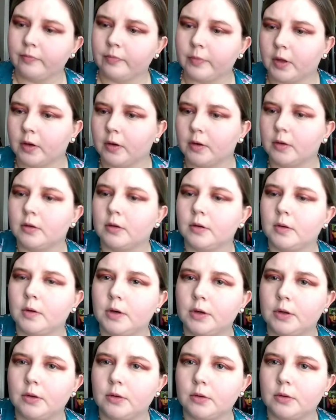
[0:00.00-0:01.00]
okay. I'm going
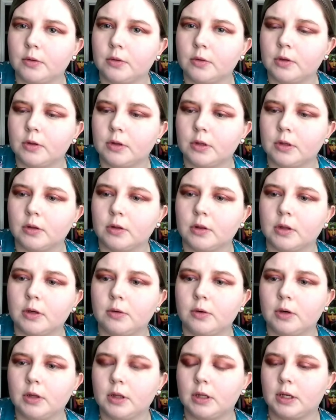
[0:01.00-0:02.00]
to do the
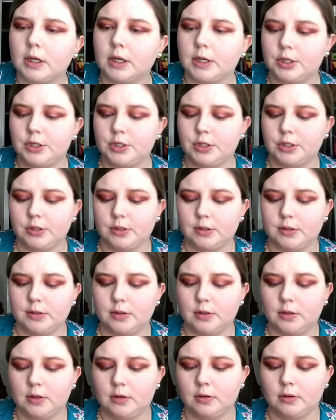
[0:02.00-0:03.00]
lower lashes,
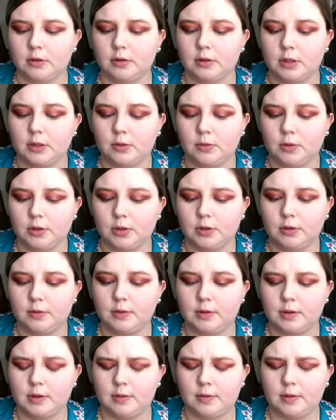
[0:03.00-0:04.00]
or lower
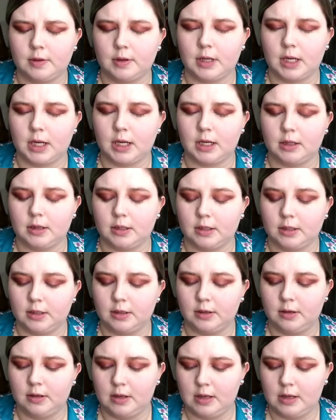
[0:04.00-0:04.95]
eyelid